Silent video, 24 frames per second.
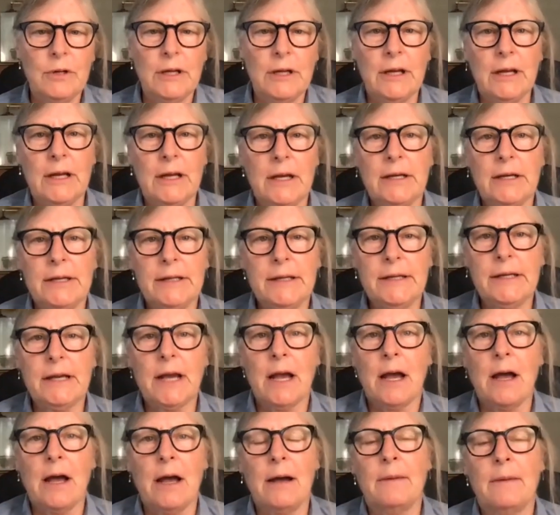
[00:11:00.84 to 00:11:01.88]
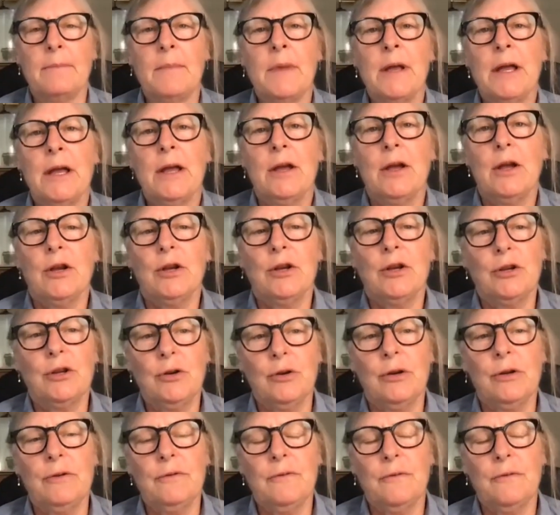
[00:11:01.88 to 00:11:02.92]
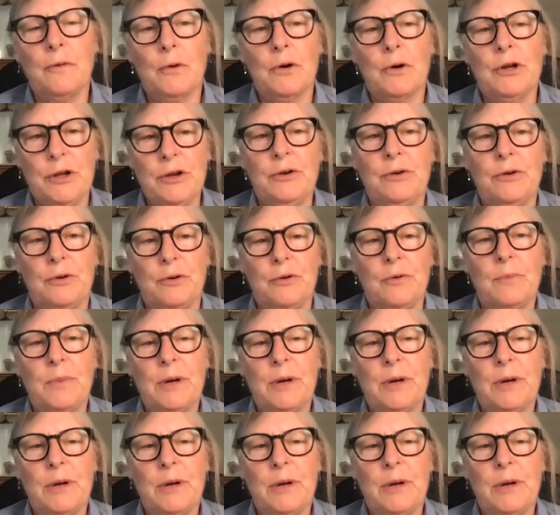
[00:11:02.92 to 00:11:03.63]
is good for you,